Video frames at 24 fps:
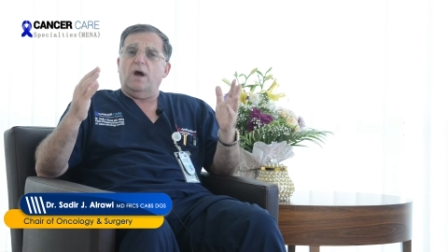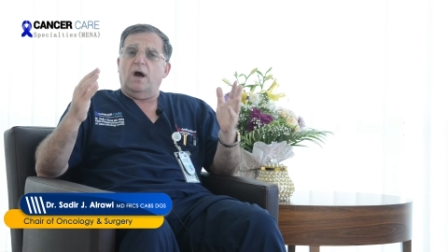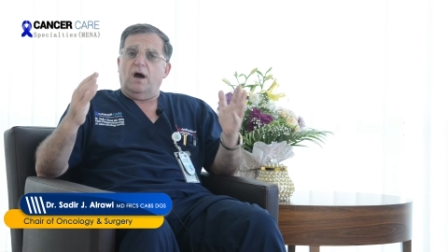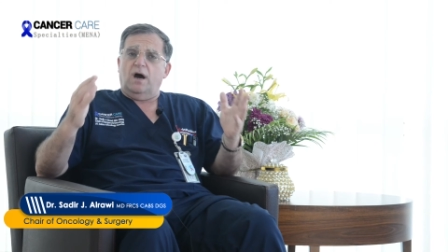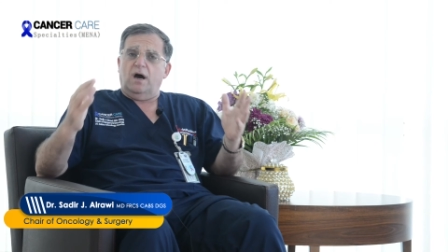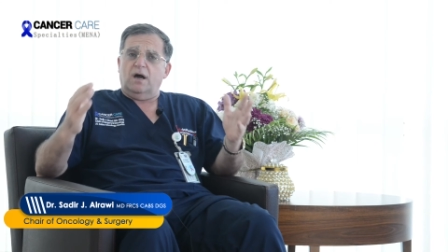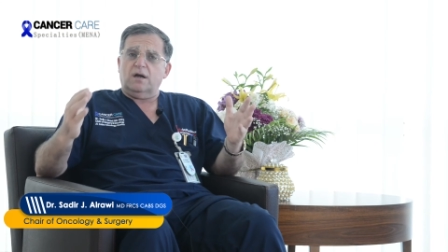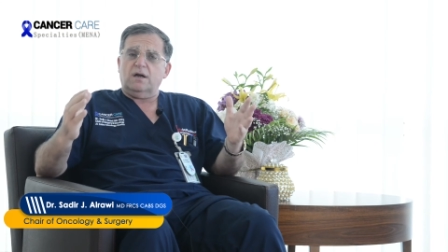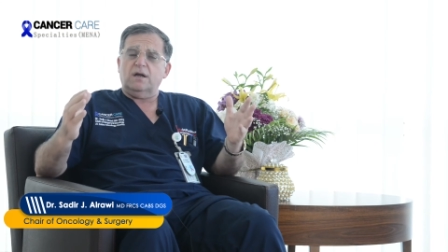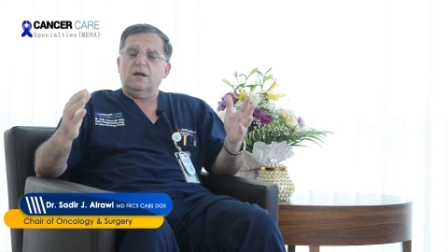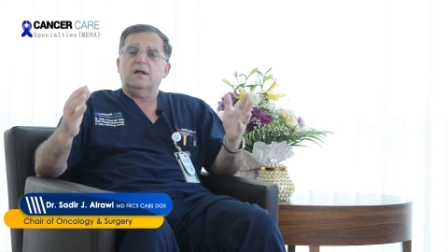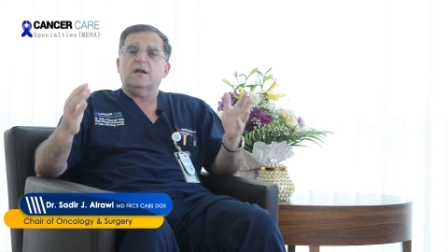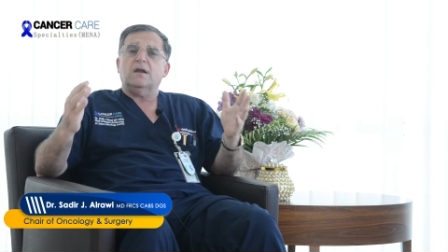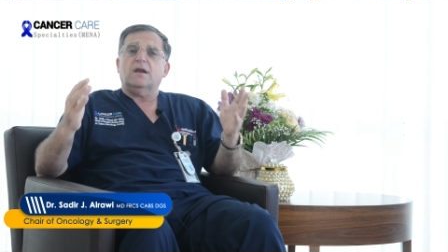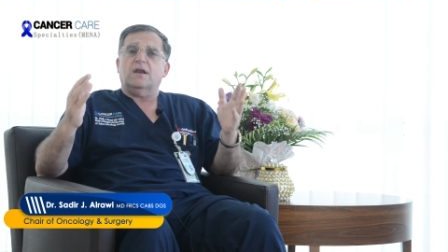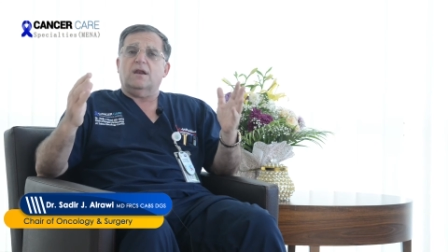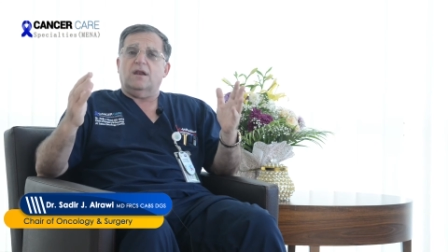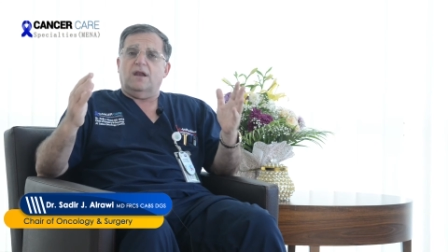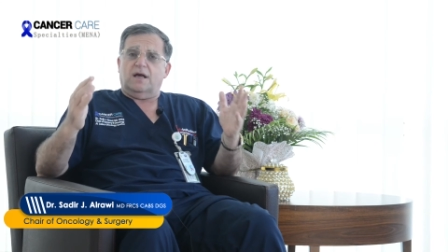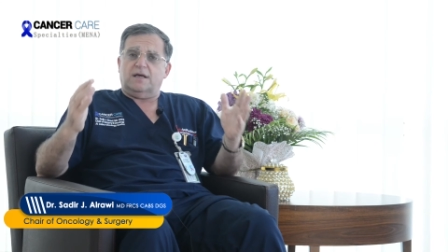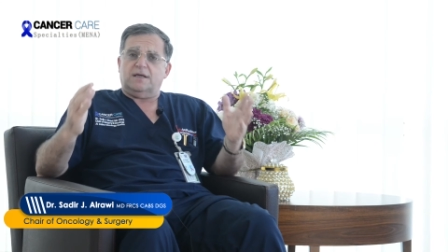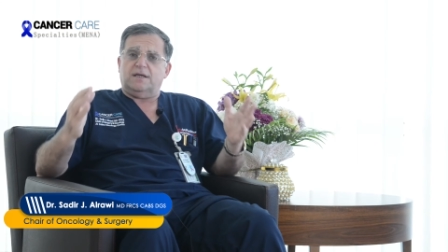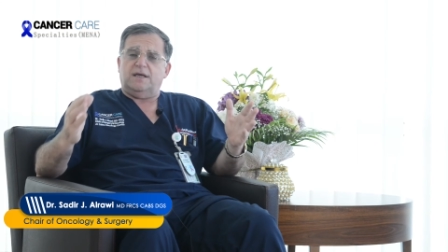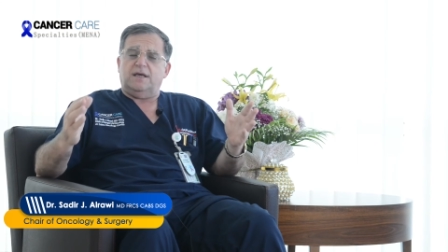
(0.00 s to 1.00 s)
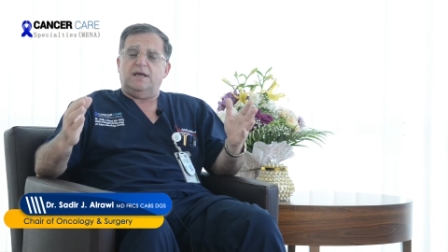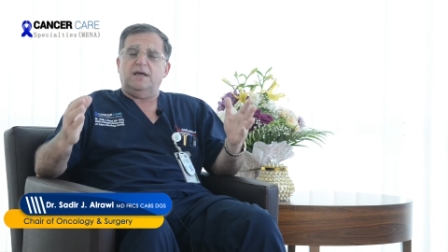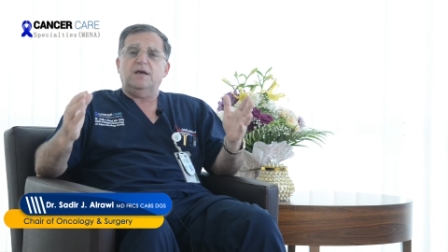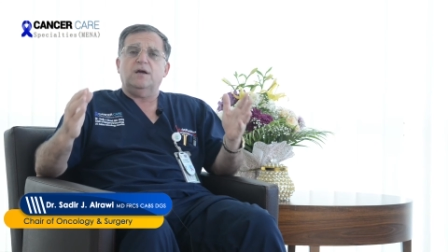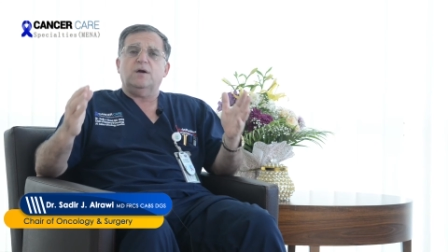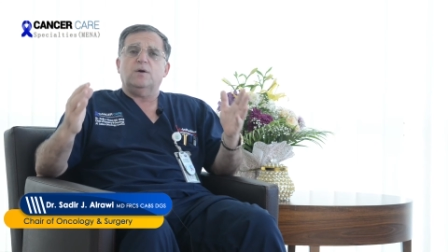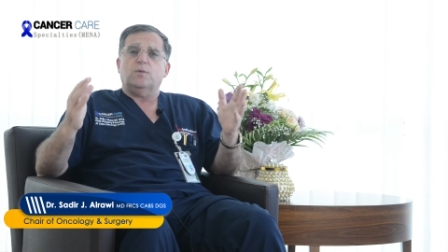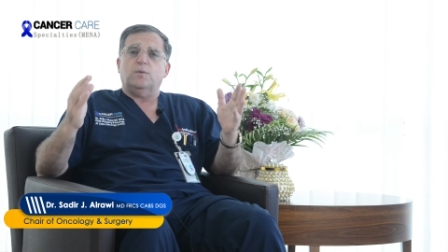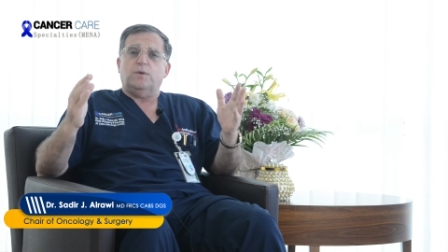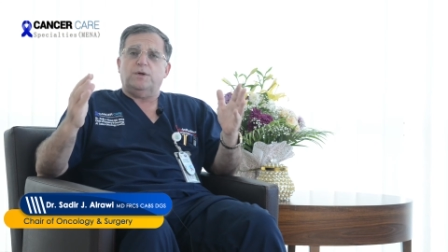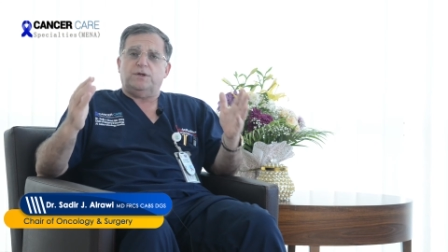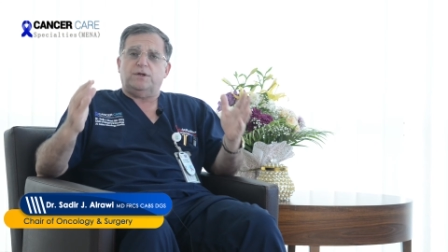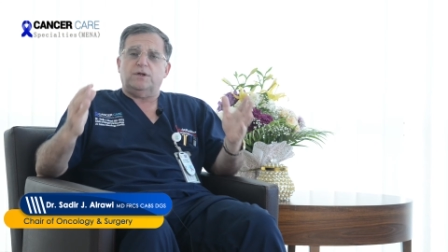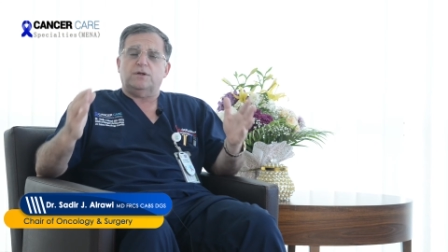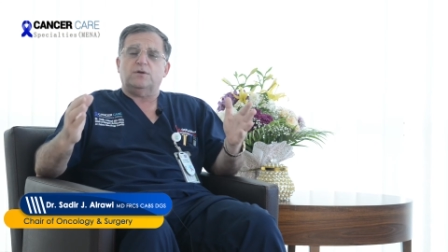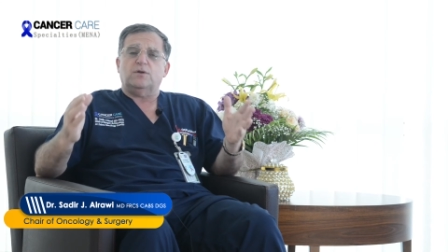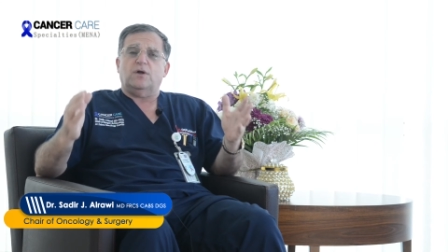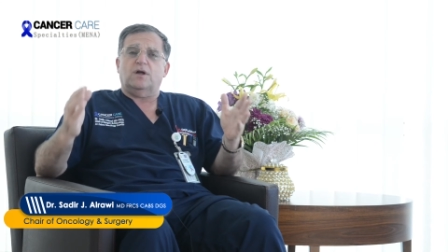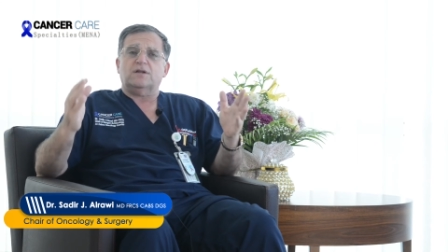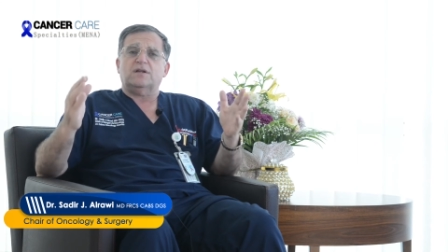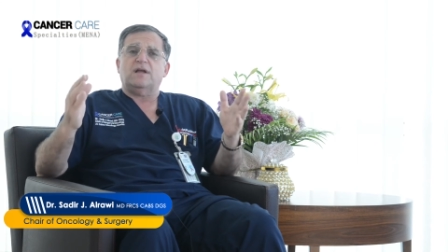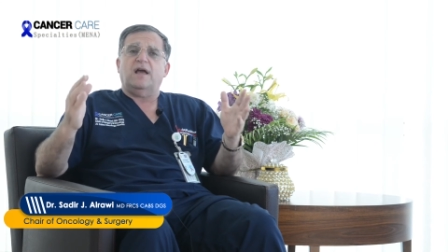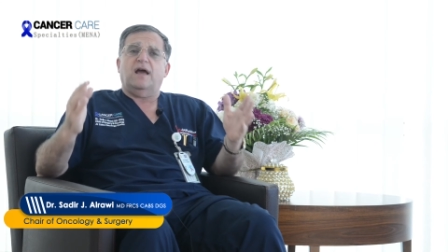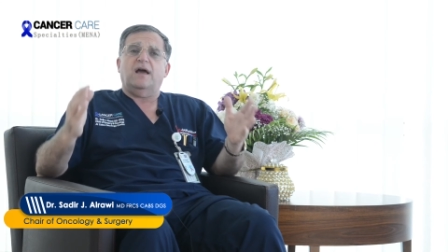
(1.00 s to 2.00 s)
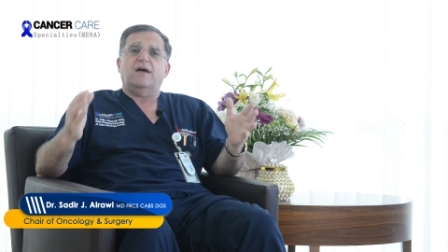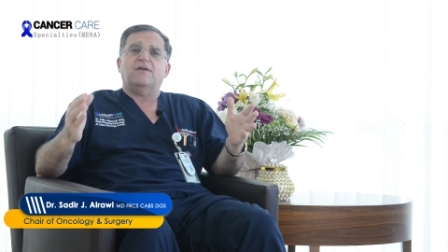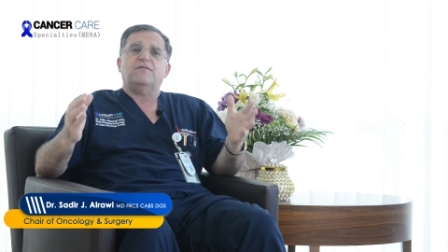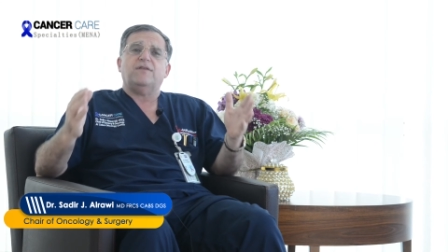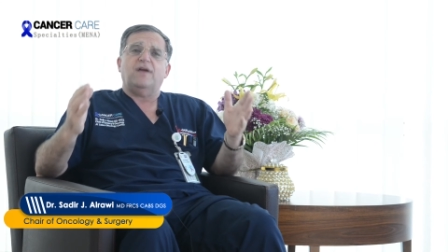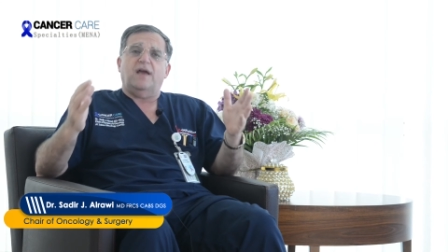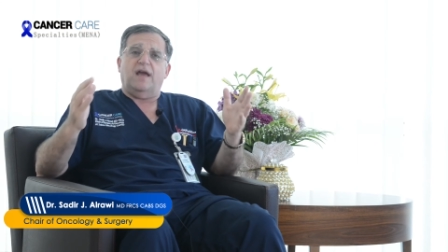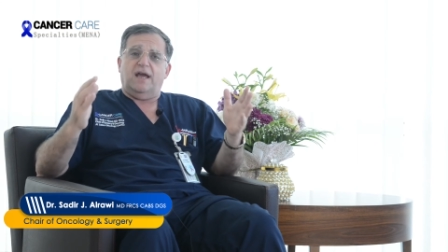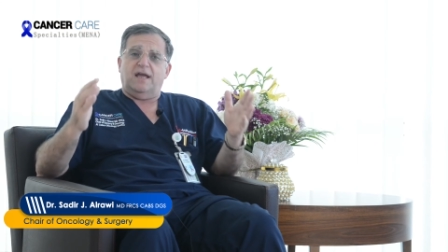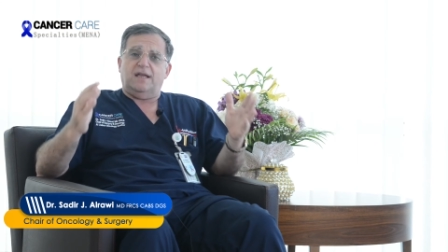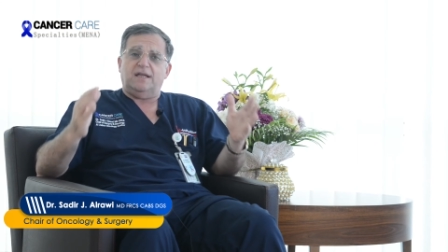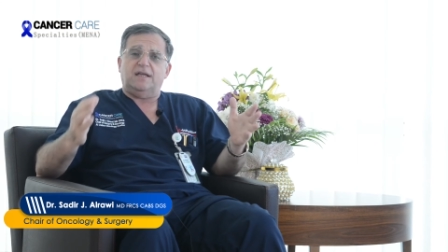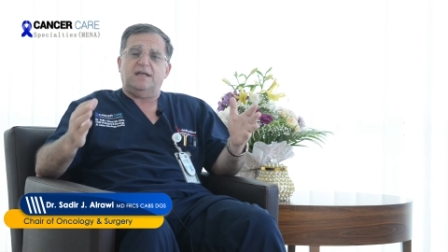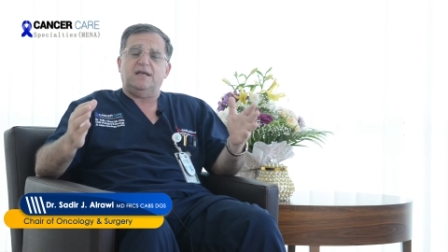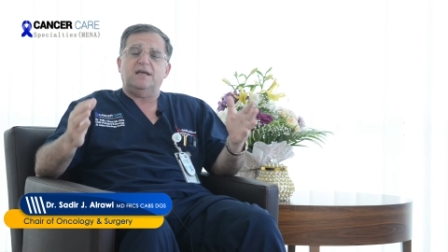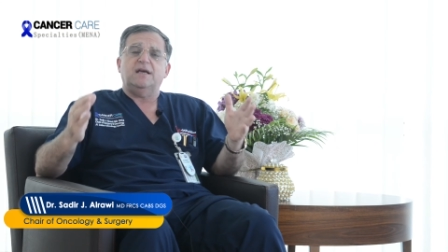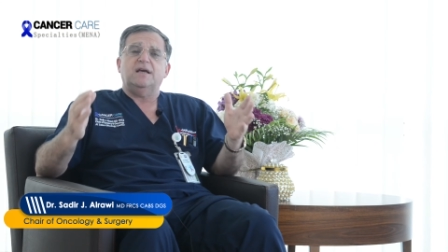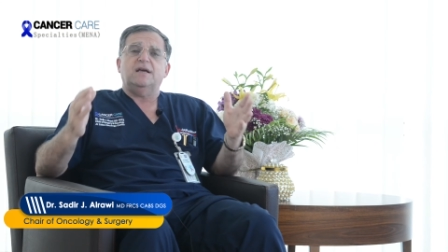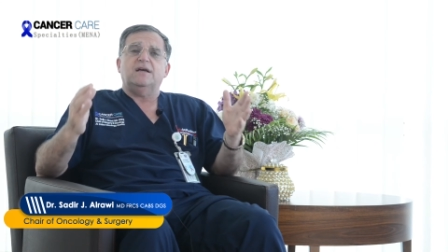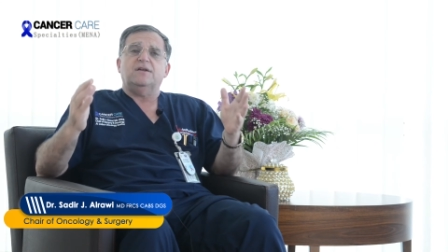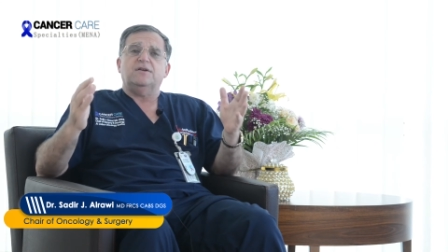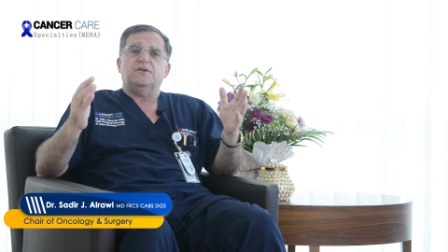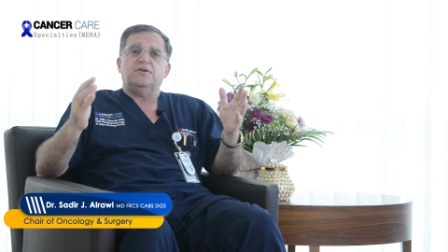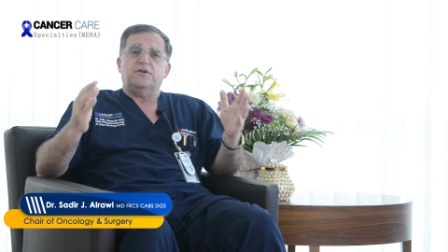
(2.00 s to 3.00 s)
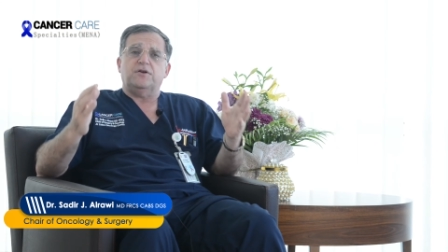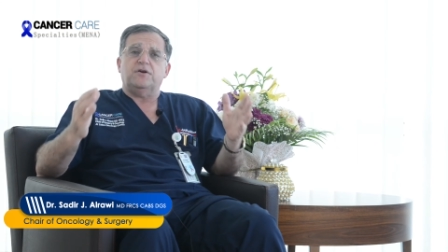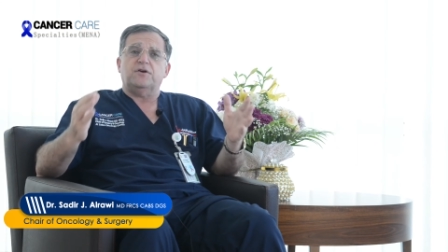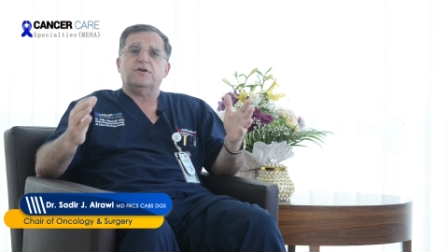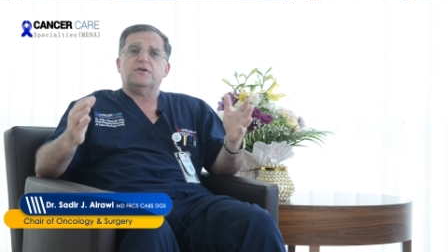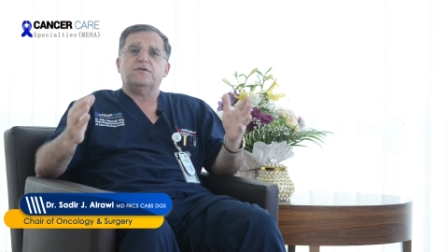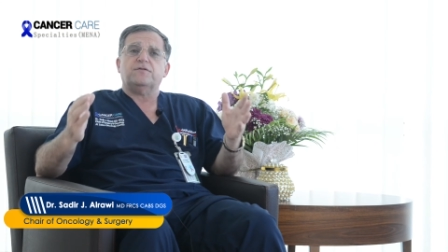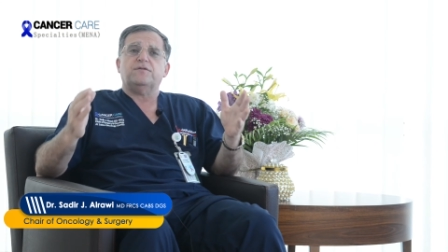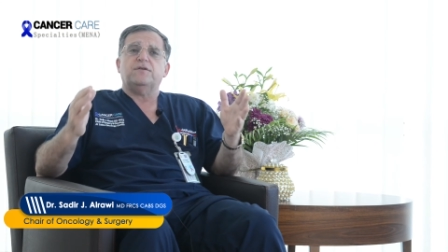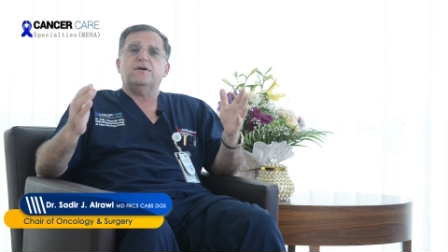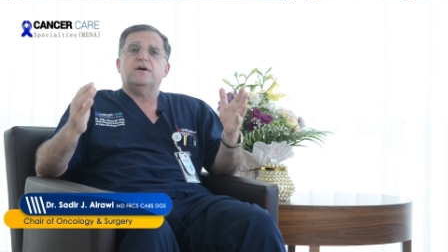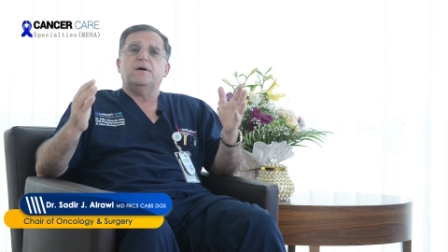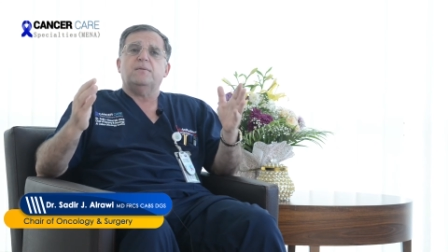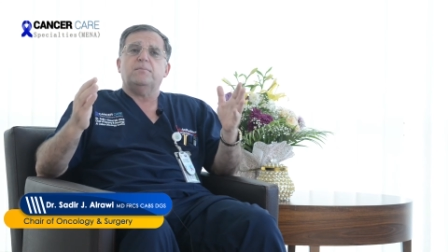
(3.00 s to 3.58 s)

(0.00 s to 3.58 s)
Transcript: are lucky we did not have any nerve